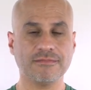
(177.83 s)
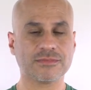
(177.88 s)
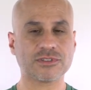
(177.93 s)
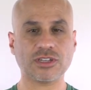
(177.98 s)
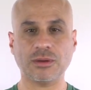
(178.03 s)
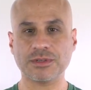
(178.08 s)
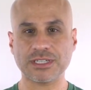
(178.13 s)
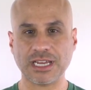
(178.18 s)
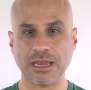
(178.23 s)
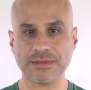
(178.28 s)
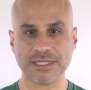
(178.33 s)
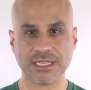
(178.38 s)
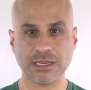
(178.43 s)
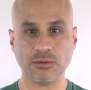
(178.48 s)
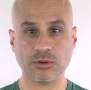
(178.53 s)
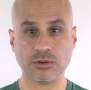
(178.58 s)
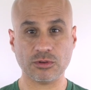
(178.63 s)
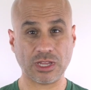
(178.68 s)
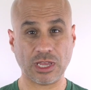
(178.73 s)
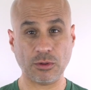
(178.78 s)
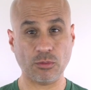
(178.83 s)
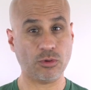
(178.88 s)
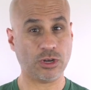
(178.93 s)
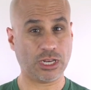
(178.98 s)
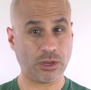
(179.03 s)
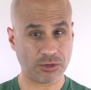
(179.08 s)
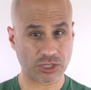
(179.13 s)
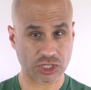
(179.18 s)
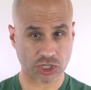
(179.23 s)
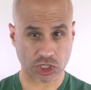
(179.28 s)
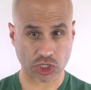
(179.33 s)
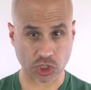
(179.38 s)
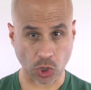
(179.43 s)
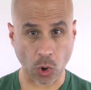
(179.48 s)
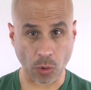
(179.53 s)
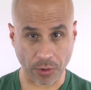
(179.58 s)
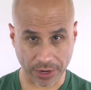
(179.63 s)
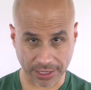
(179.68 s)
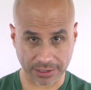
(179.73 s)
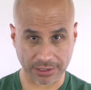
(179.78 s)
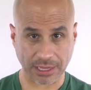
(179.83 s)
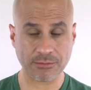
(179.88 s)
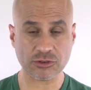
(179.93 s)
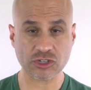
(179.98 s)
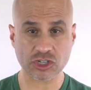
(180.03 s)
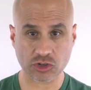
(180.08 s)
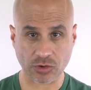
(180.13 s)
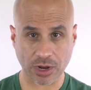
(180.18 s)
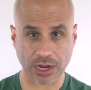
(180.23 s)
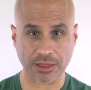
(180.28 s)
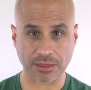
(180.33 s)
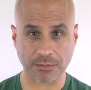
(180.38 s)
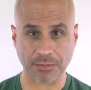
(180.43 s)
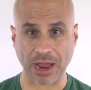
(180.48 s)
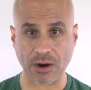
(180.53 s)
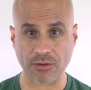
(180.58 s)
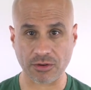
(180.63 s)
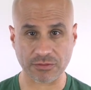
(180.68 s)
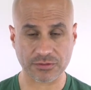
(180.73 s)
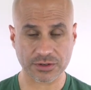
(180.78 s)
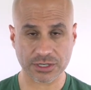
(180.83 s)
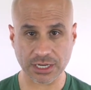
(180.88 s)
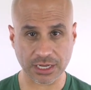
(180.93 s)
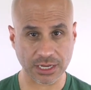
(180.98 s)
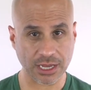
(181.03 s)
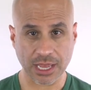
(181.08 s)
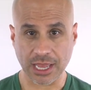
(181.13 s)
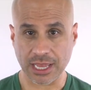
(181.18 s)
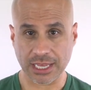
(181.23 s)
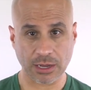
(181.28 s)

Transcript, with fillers: sometimes he would, he, when he was showing, demonstrating the power of Qi,